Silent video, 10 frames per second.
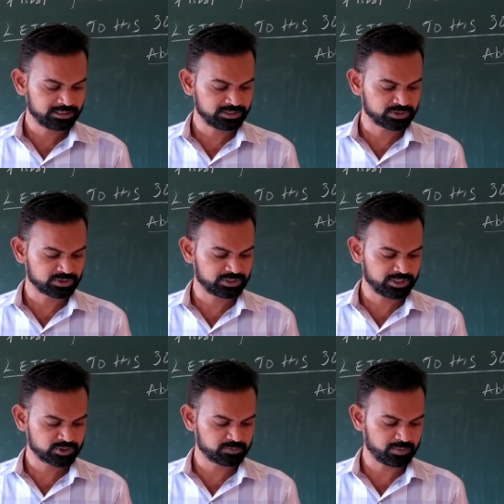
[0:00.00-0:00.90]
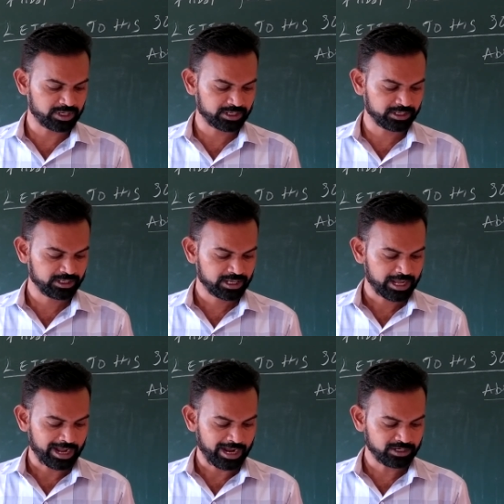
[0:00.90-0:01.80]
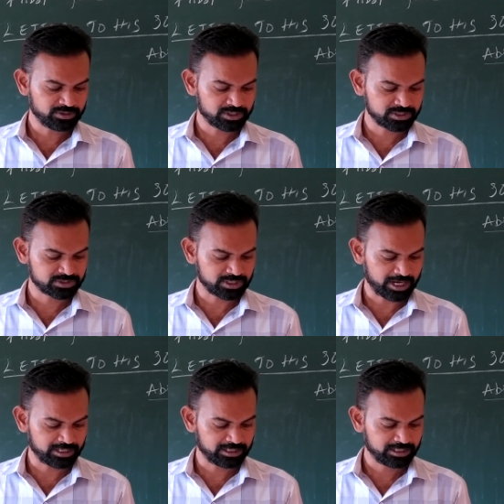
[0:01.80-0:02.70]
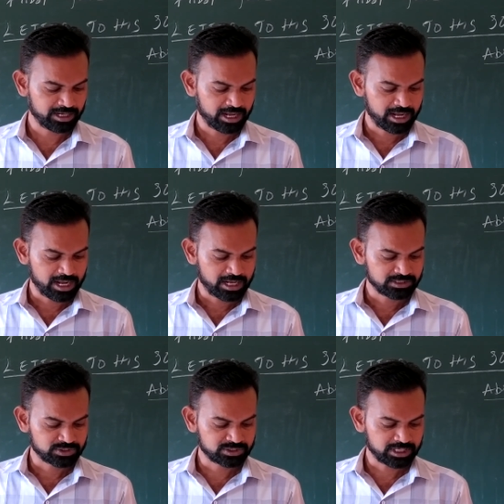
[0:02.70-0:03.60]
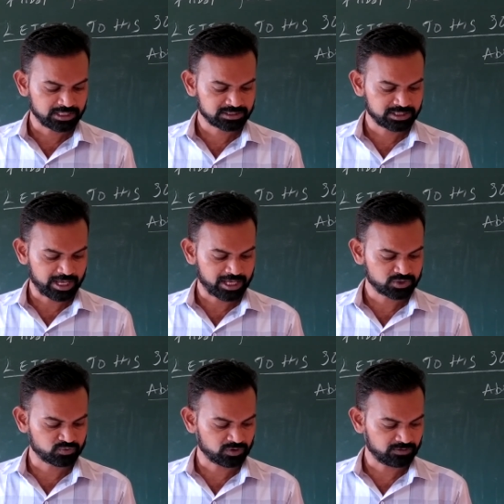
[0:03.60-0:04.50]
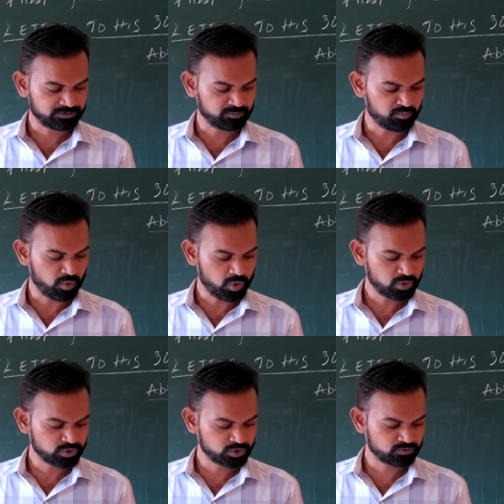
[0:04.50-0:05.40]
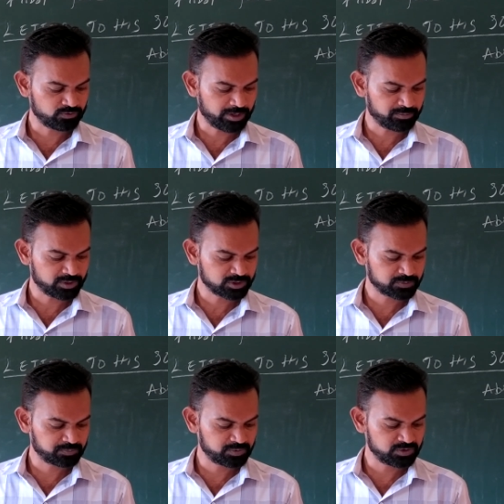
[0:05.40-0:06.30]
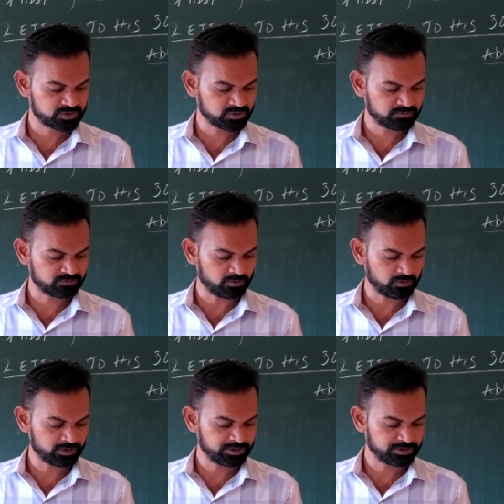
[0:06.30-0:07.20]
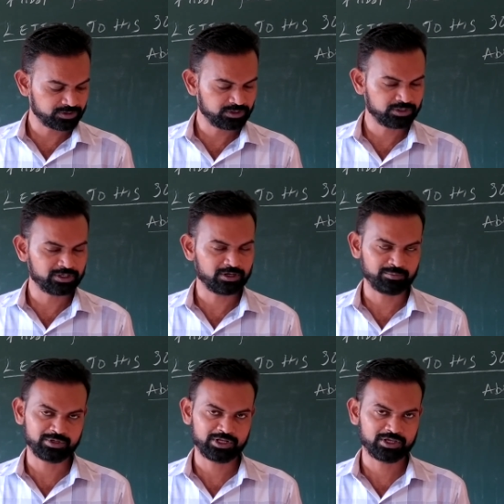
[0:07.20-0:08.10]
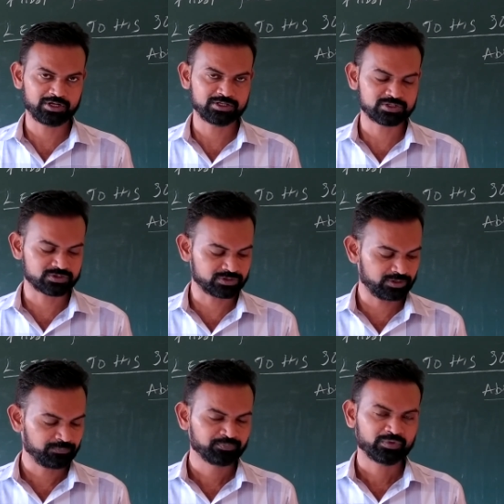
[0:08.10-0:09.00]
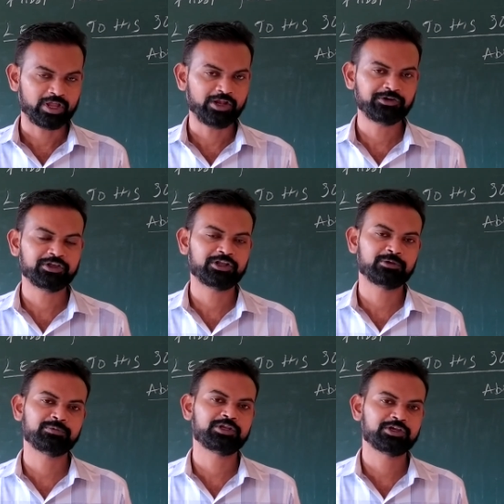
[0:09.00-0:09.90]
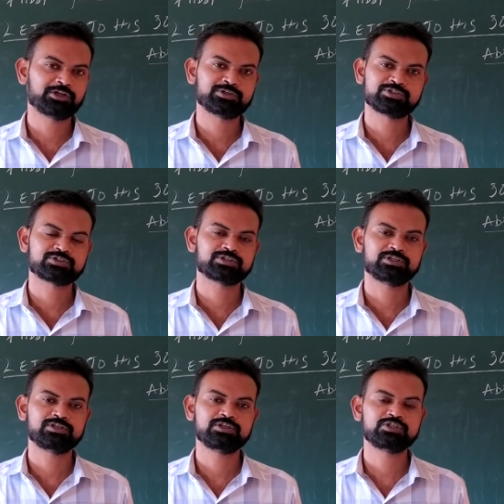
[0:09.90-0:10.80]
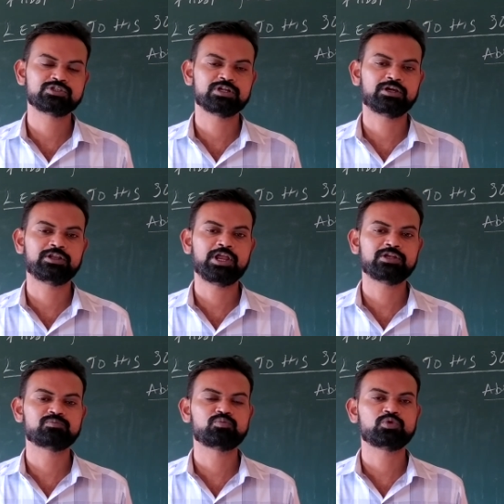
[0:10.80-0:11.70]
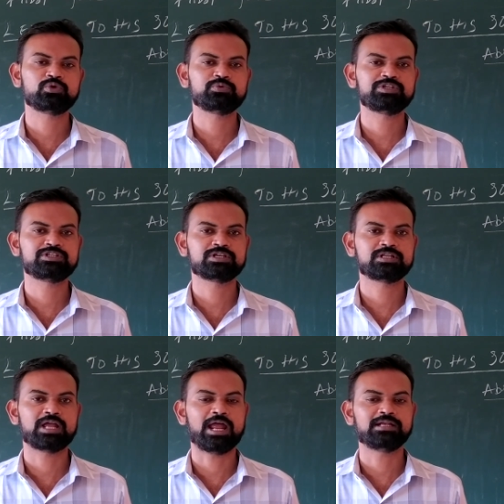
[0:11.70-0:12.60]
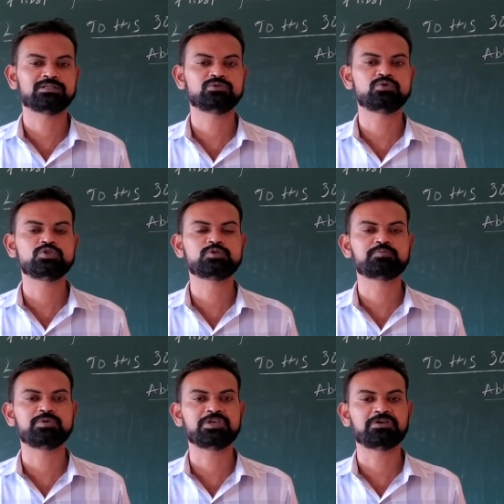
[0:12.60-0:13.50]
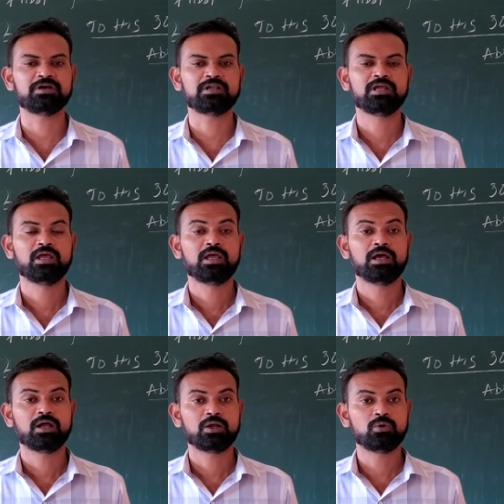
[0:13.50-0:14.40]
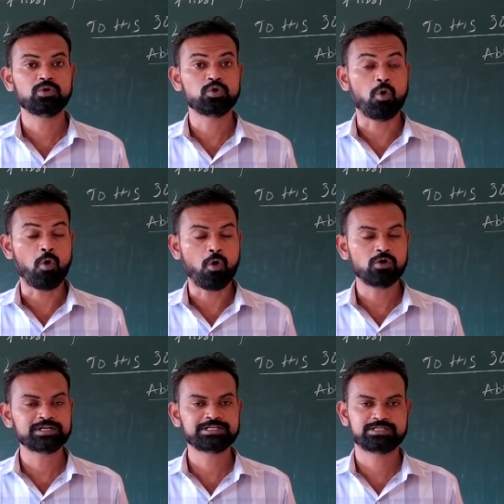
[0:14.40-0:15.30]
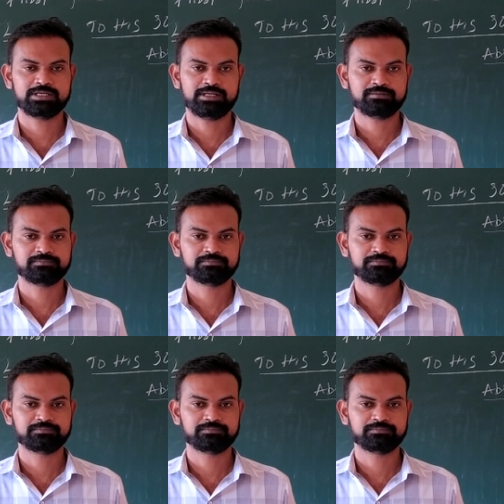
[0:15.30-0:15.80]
his Gettysburg Address and stands as one of the most famous pieces of oratory in American history. Entire American history is the great motivator and good speaker, good orator.